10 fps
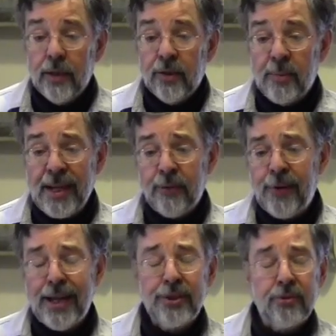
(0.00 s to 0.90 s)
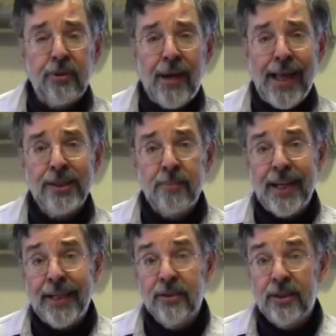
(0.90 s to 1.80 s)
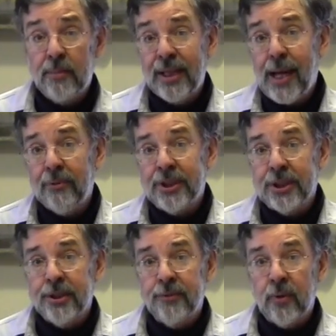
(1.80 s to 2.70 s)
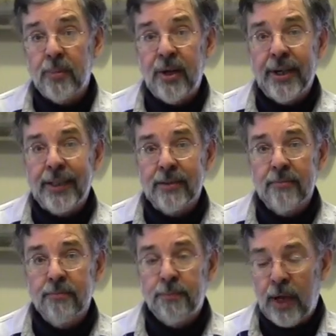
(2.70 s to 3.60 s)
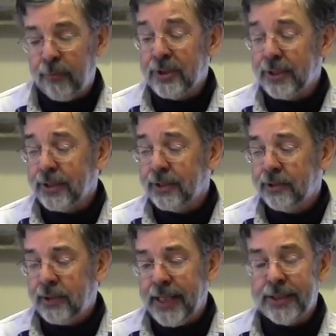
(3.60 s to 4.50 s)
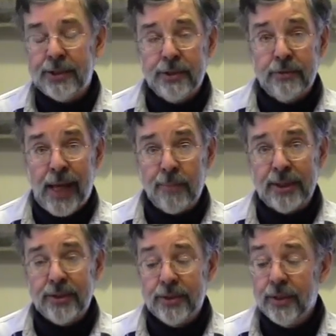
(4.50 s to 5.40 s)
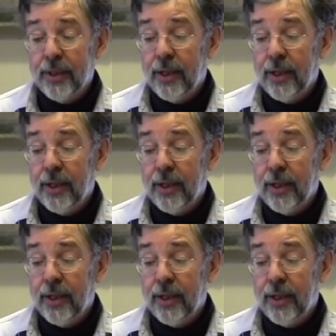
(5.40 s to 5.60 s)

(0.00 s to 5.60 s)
The manufacturer has made some allowances for American preferences, tastes, habits.